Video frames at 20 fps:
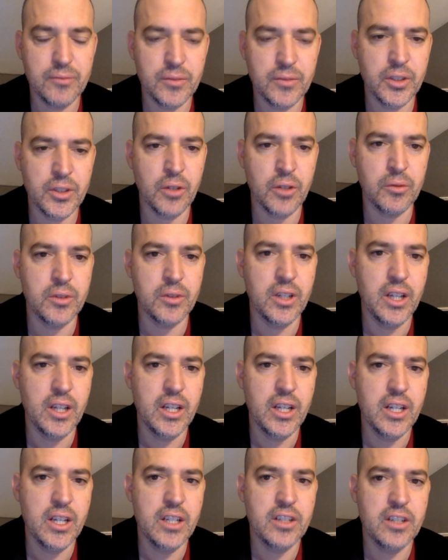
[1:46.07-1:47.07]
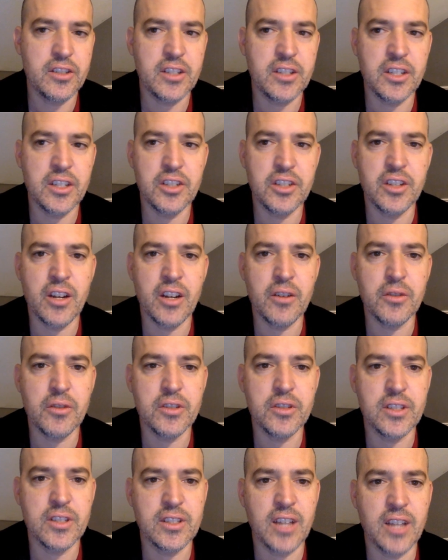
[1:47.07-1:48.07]
You know, just in general,
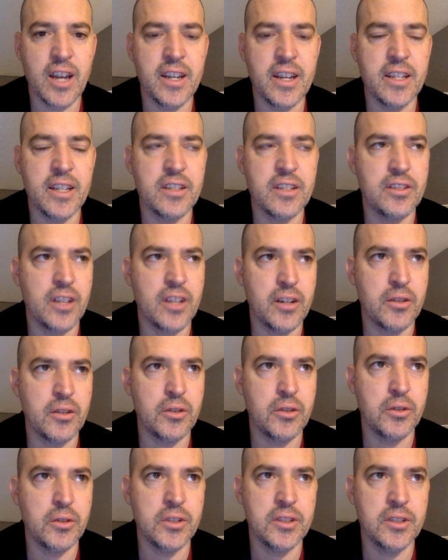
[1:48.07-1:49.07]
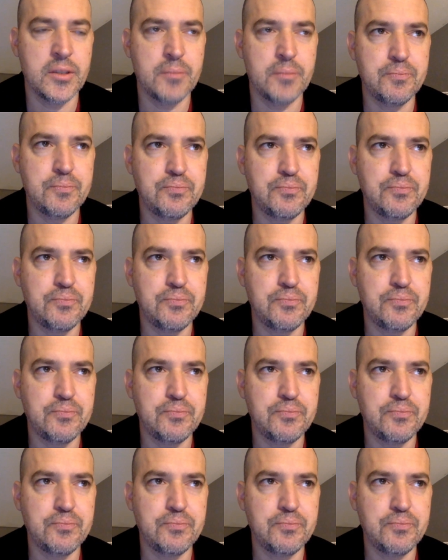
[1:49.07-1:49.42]
society in general is